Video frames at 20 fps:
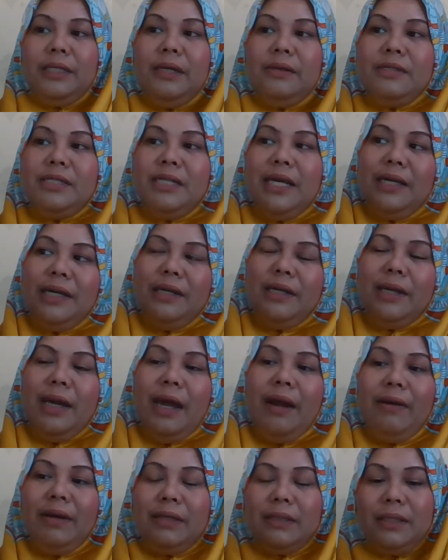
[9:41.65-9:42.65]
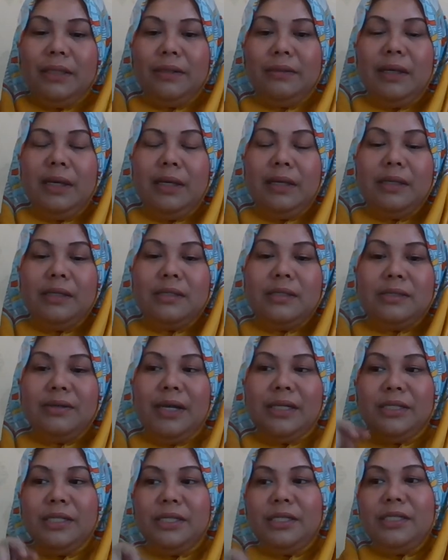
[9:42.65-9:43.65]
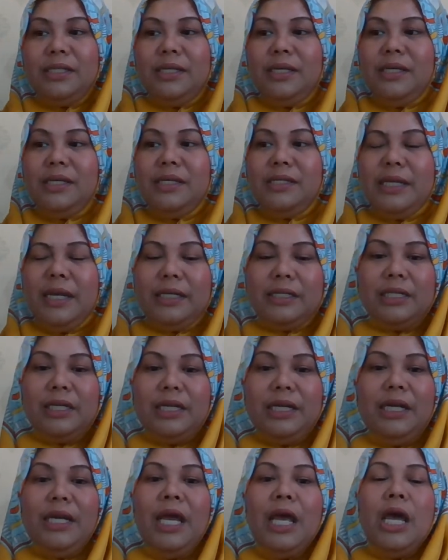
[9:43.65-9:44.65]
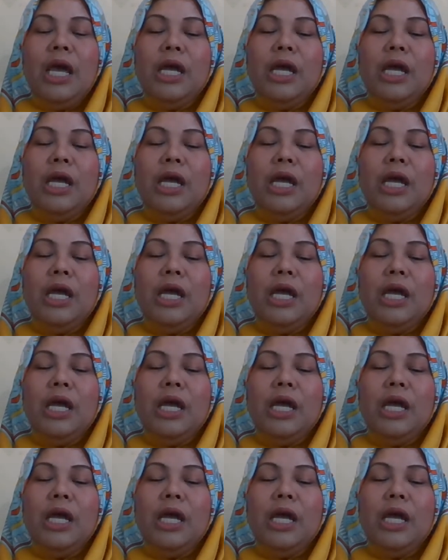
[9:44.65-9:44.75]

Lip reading: Now, second character strategy is actually